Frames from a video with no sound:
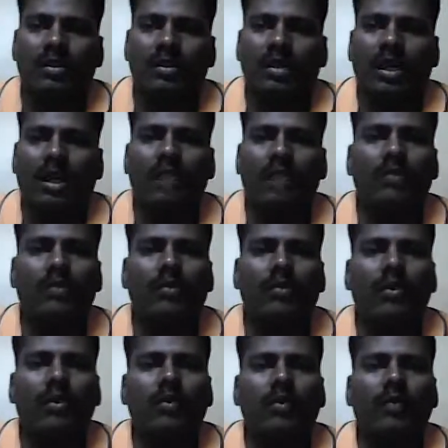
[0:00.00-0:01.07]
And we
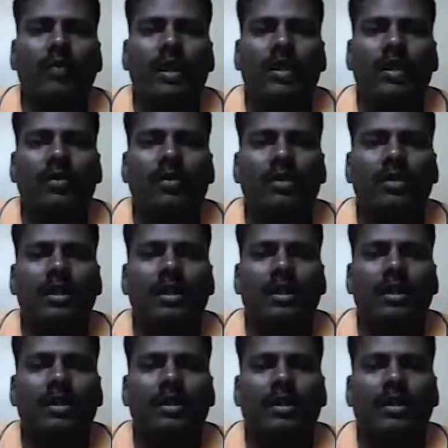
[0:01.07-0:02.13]
want to find out the
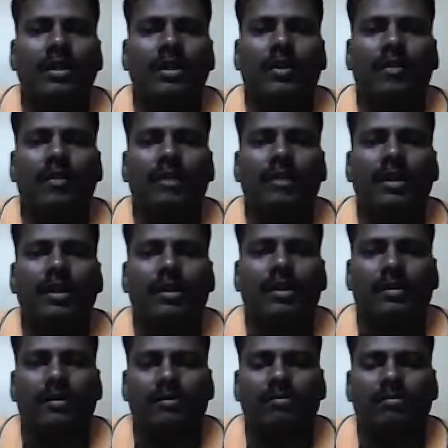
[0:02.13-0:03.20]
internal rate of return,
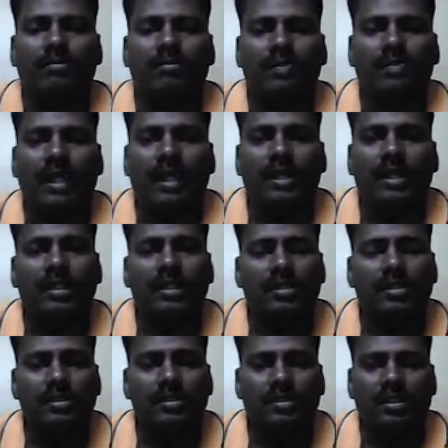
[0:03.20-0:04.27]
that
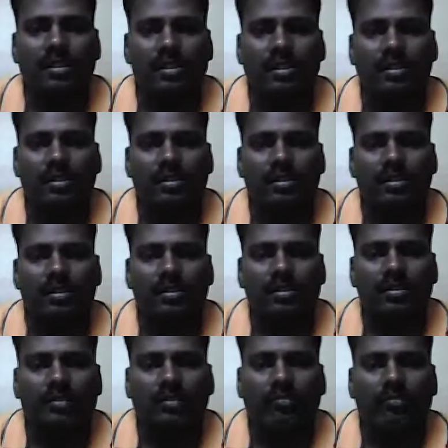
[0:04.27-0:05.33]
is the
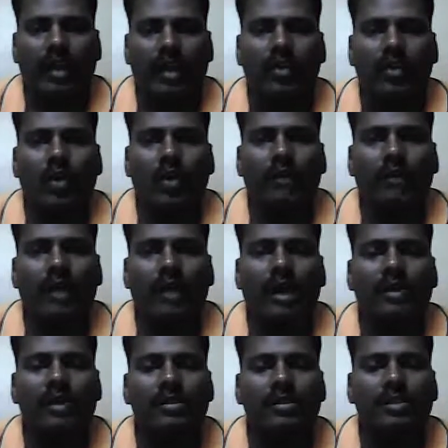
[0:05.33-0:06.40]
value of
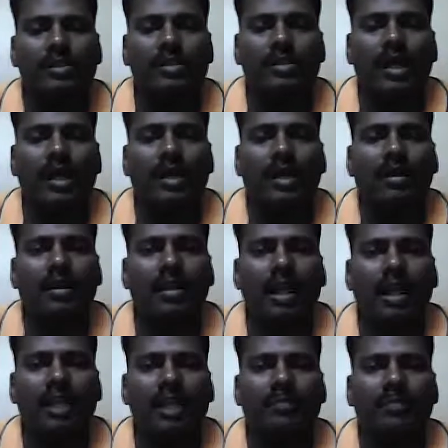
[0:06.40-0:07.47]
R such that
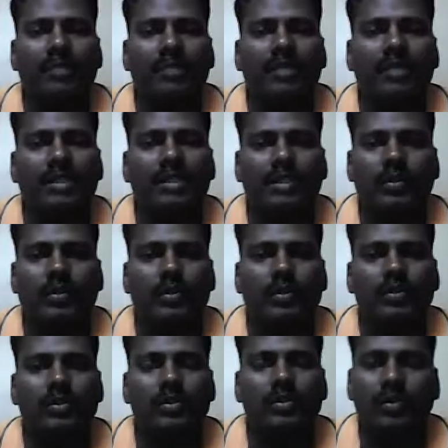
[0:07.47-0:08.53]
NPV is equal to
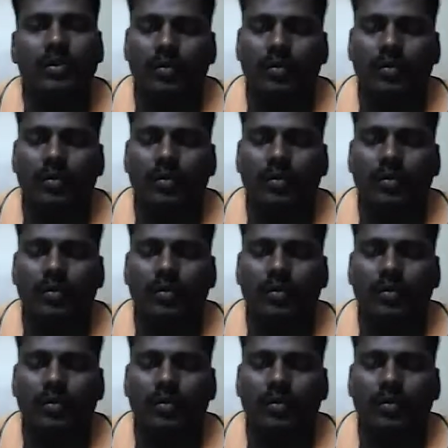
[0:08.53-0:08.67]
0.